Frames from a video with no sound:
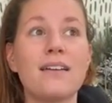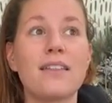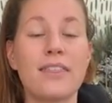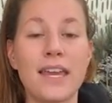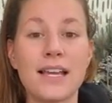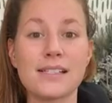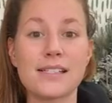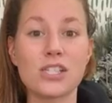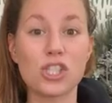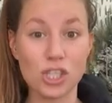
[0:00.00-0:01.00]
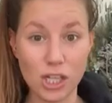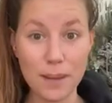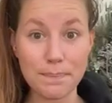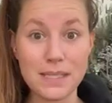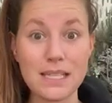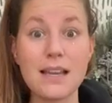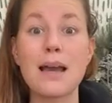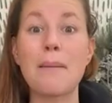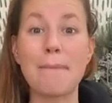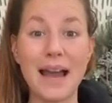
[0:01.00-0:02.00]
things shipped
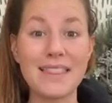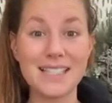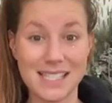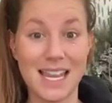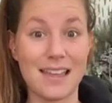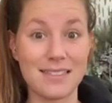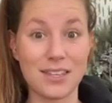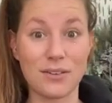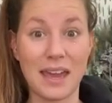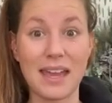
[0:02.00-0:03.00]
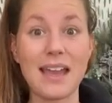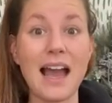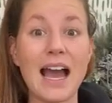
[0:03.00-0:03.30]
by the 10th, okay?